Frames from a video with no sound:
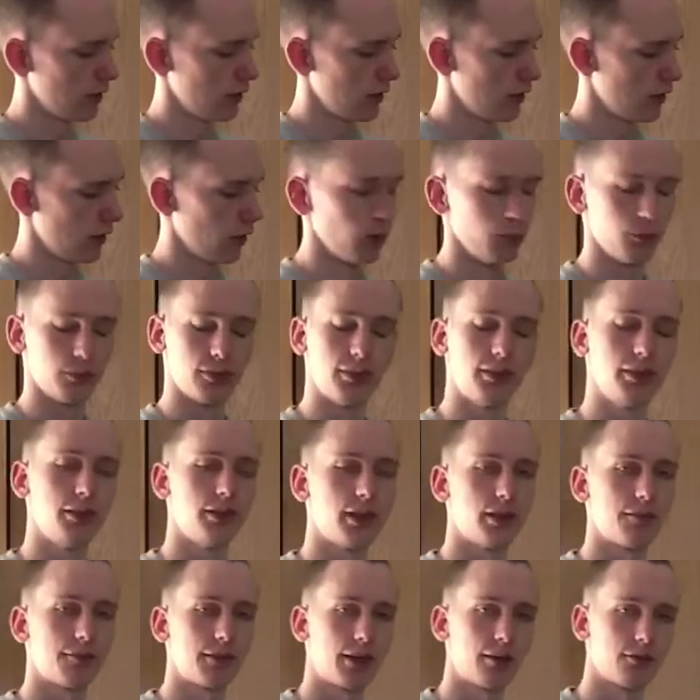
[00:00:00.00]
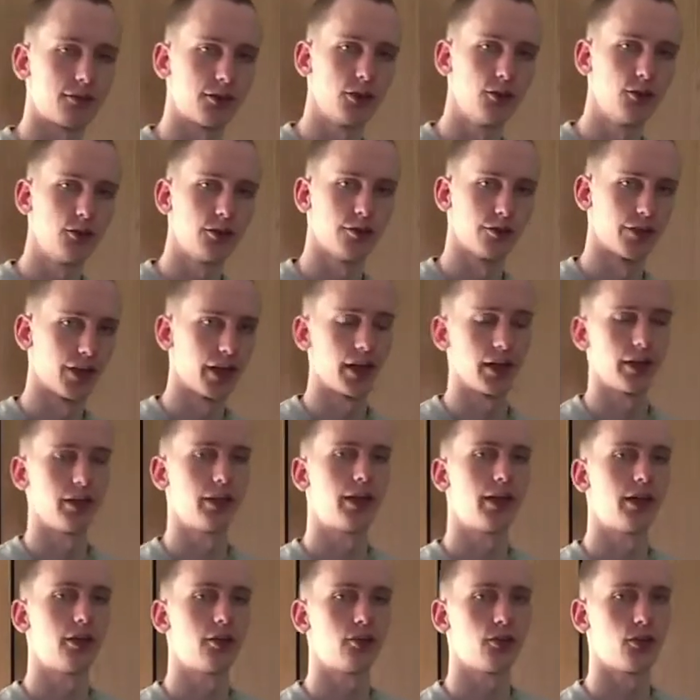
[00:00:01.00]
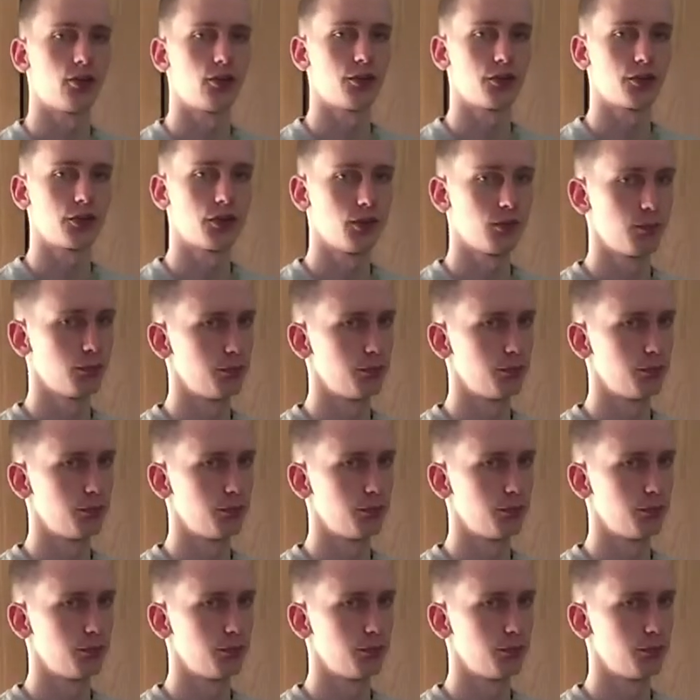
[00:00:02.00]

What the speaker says: Hopefully you'd never have to use it for that in airsoft,